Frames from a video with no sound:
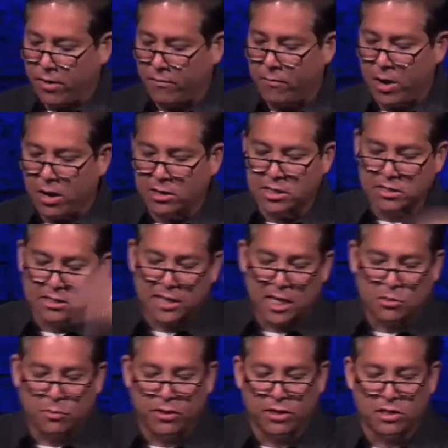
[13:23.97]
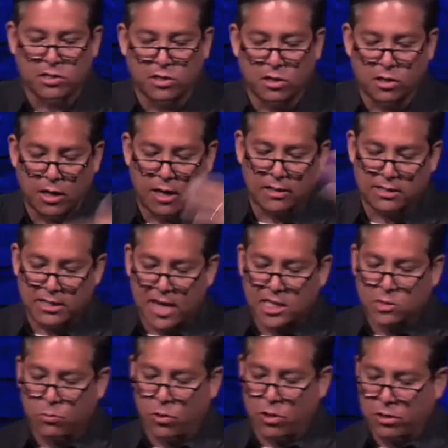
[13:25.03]
of marriage, and sex with a uh,
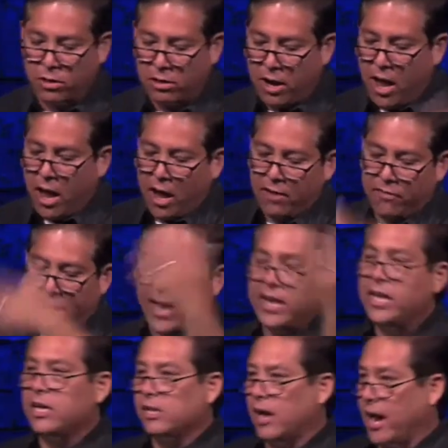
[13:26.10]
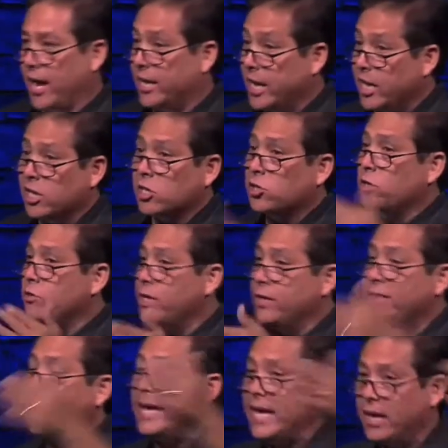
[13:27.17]
sex worker of any kind, including
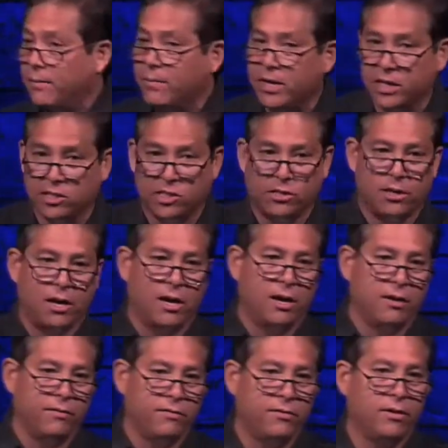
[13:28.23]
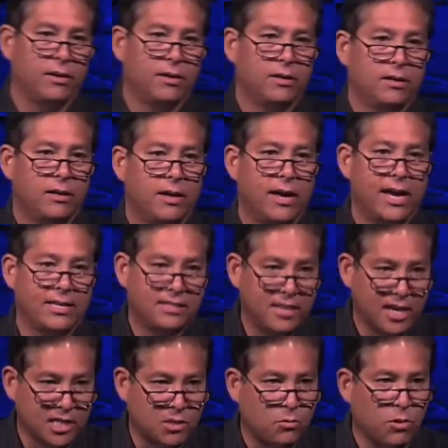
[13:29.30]
the image of a
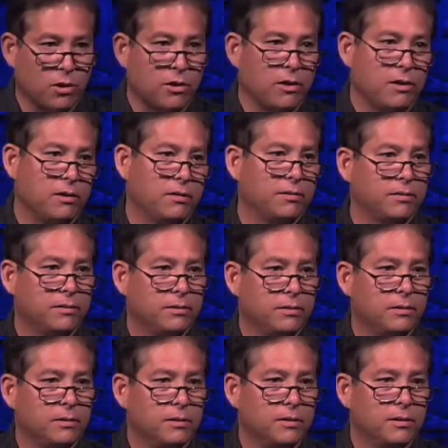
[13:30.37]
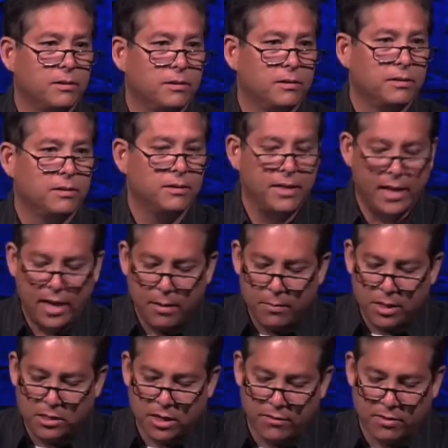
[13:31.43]
sex worker. The
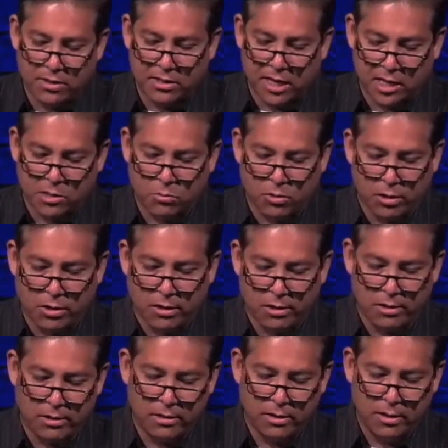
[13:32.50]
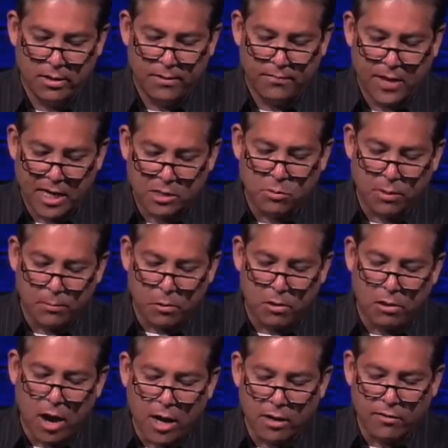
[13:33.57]
image of a sex worker. That's what
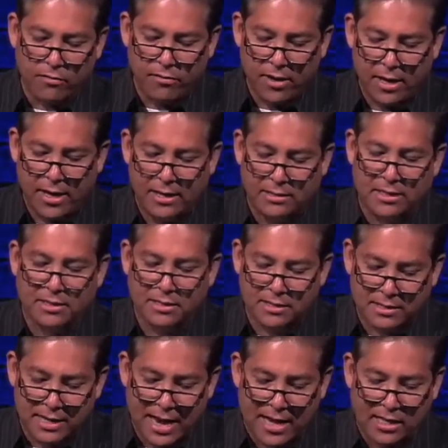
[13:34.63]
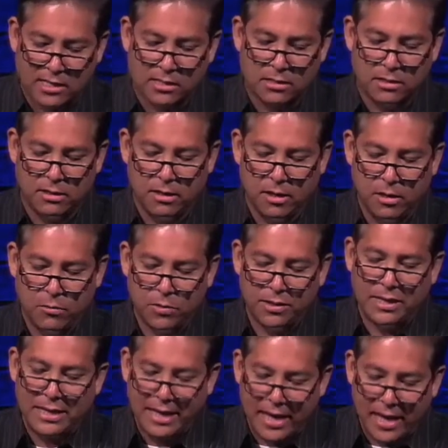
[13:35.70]
pornography is. It's sex
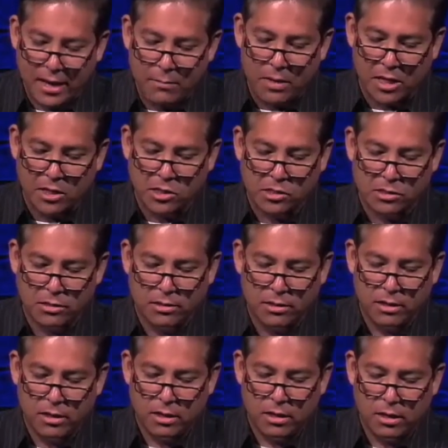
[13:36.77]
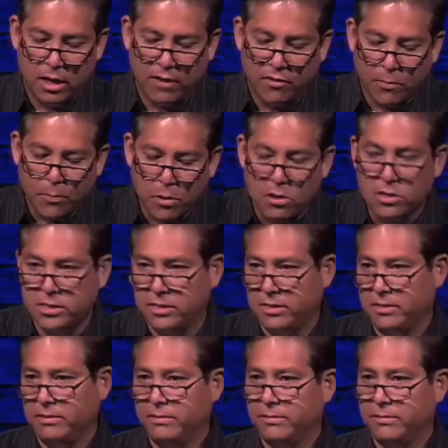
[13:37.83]
with the image of a person.